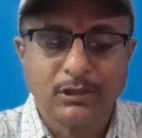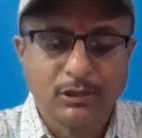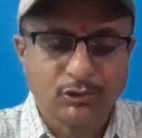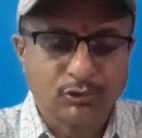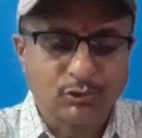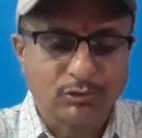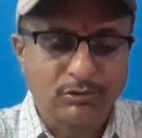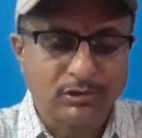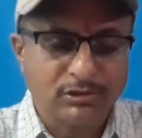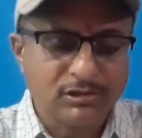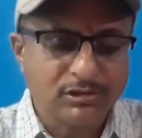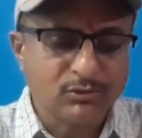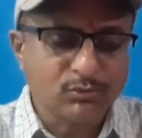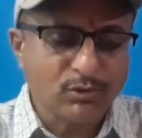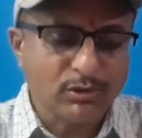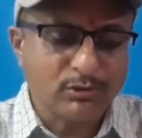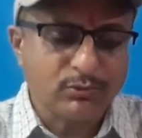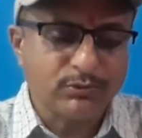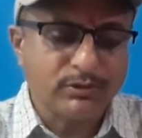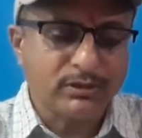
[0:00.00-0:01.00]
So this is
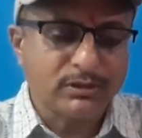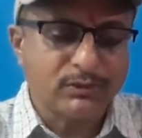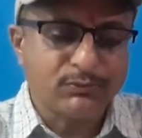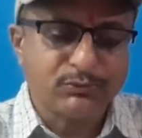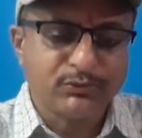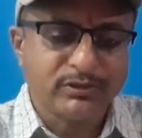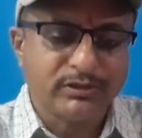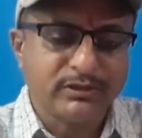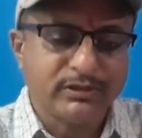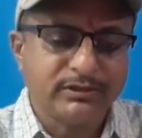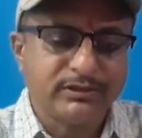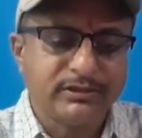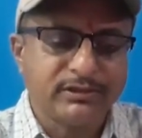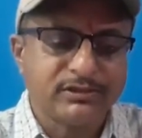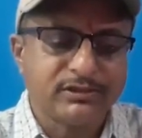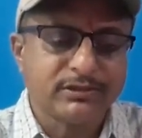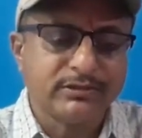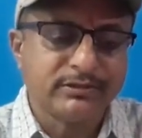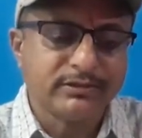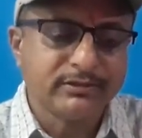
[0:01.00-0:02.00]
what we come to learn here,
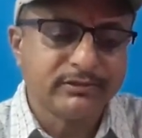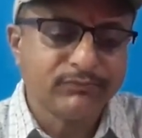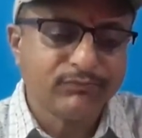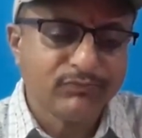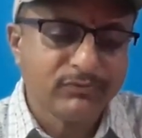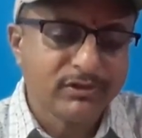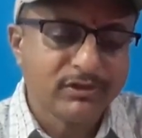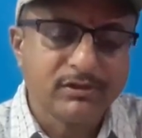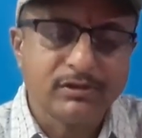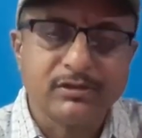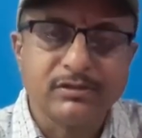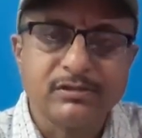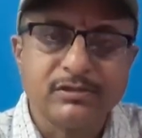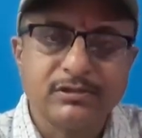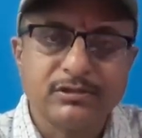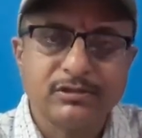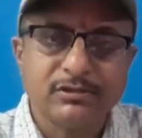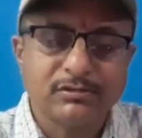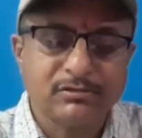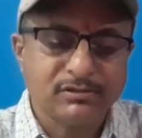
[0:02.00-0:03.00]
children, in
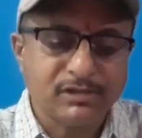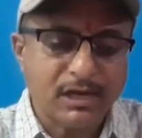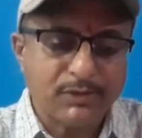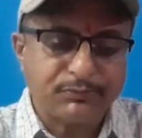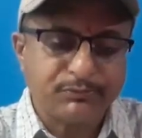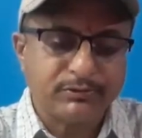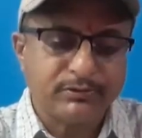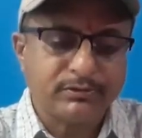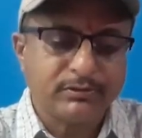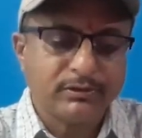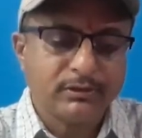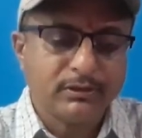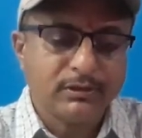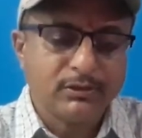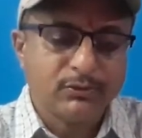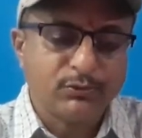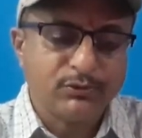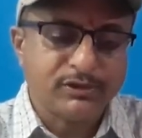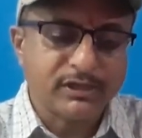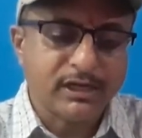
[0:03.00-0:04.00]
this chapter, which